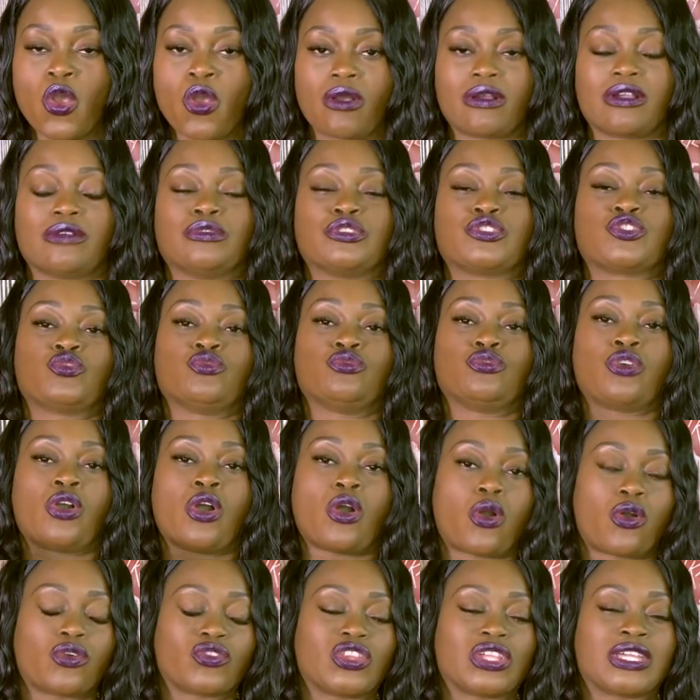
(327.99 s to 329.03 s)
or it was too
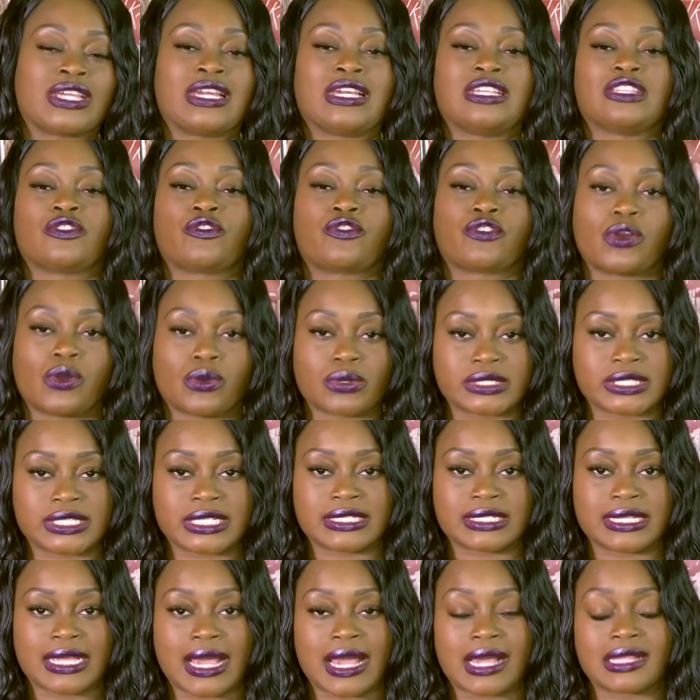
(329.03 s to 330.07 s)
cold, the kids froze to
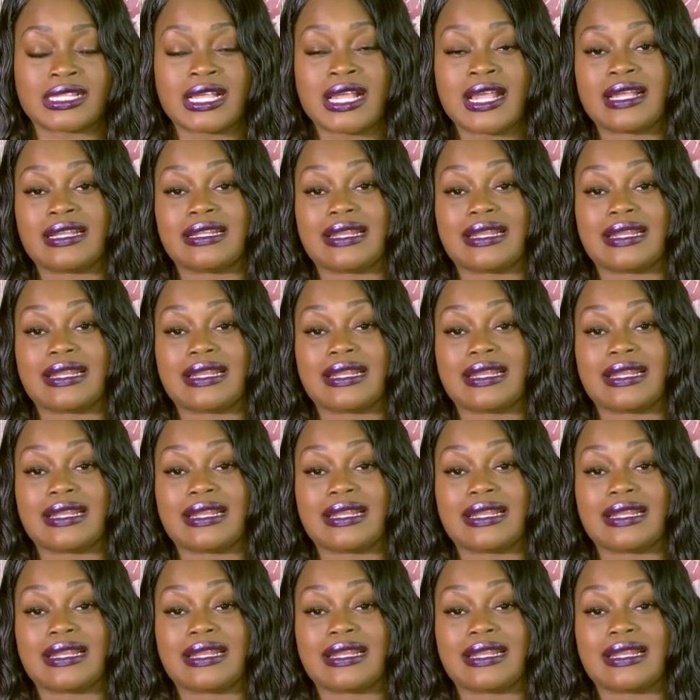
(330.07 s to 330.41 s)
death.